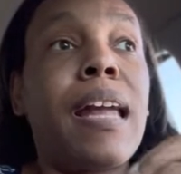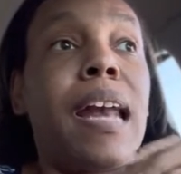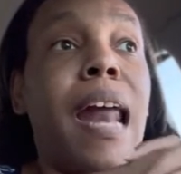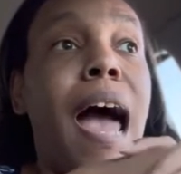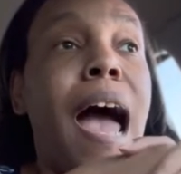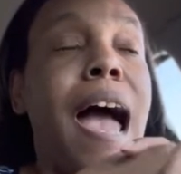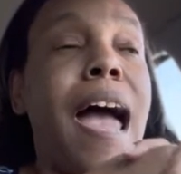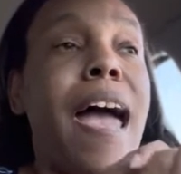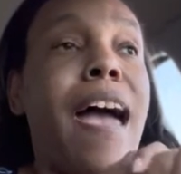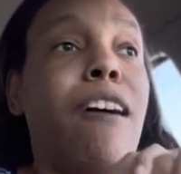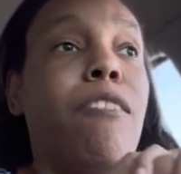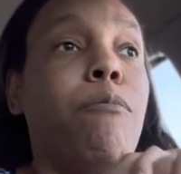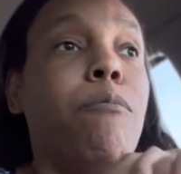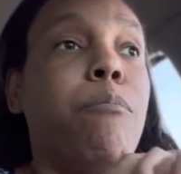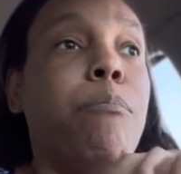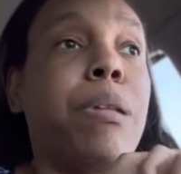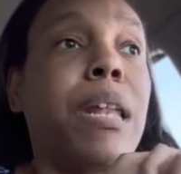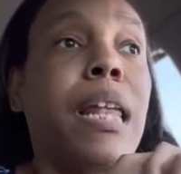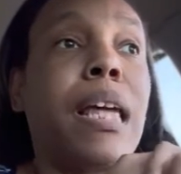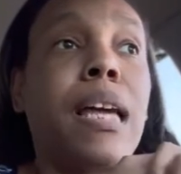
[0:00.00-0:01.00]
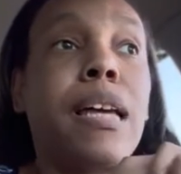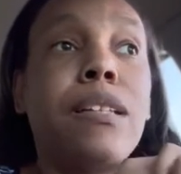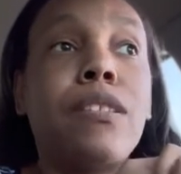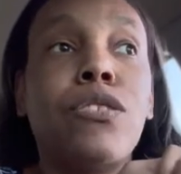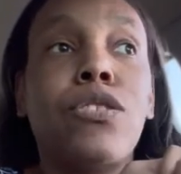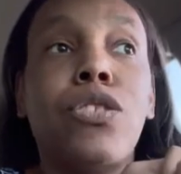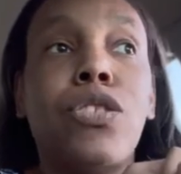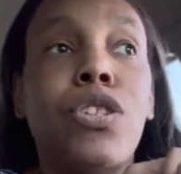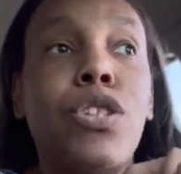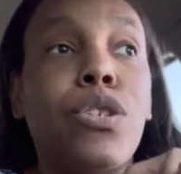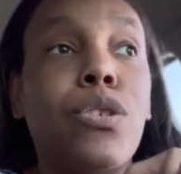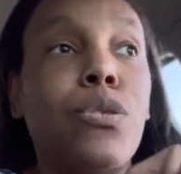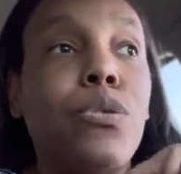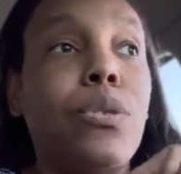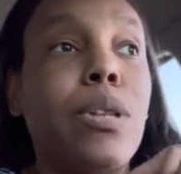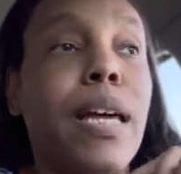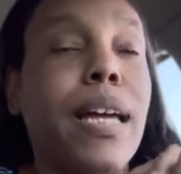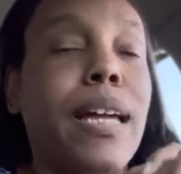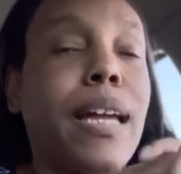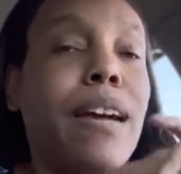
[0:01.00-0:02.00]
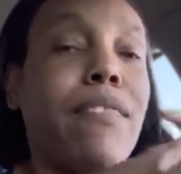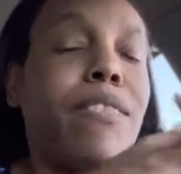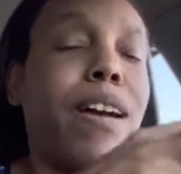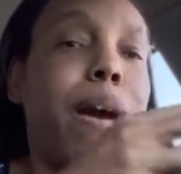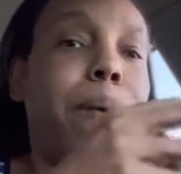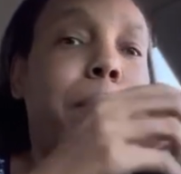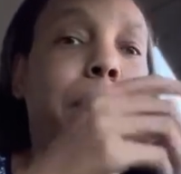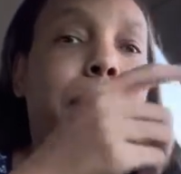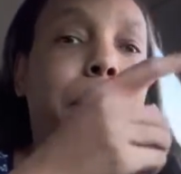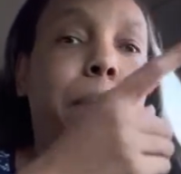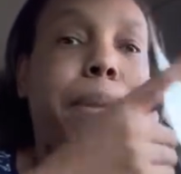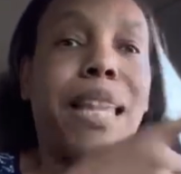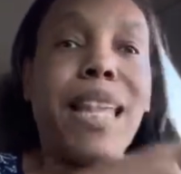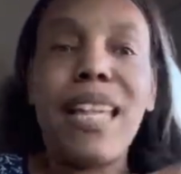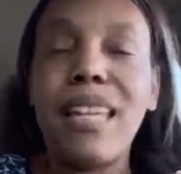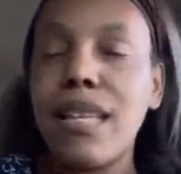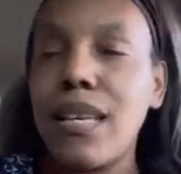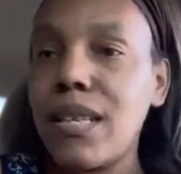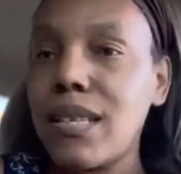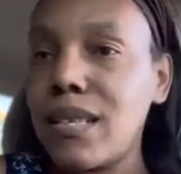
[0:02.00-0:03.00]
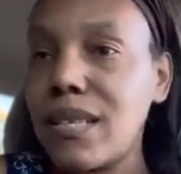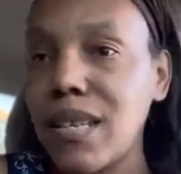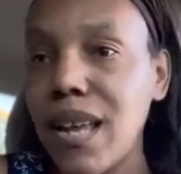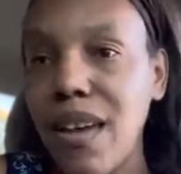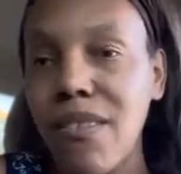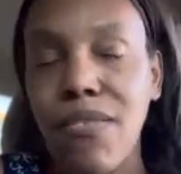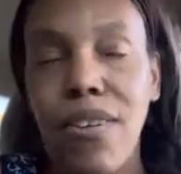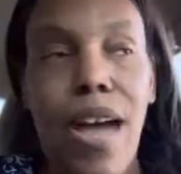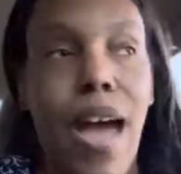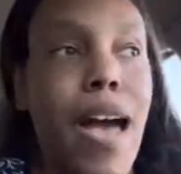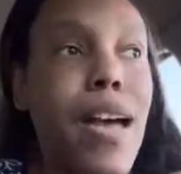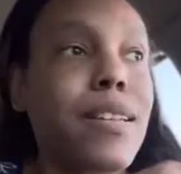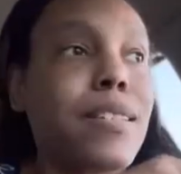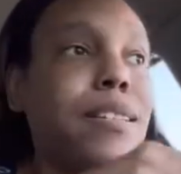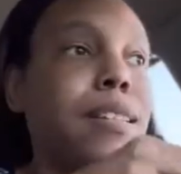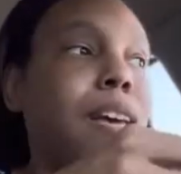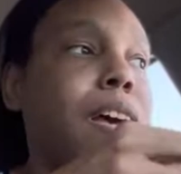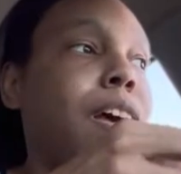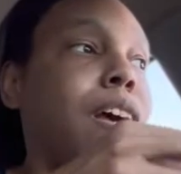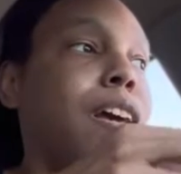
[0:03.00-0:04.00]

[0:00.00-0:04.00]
I have plans to, like, I've got my playlist, I've got,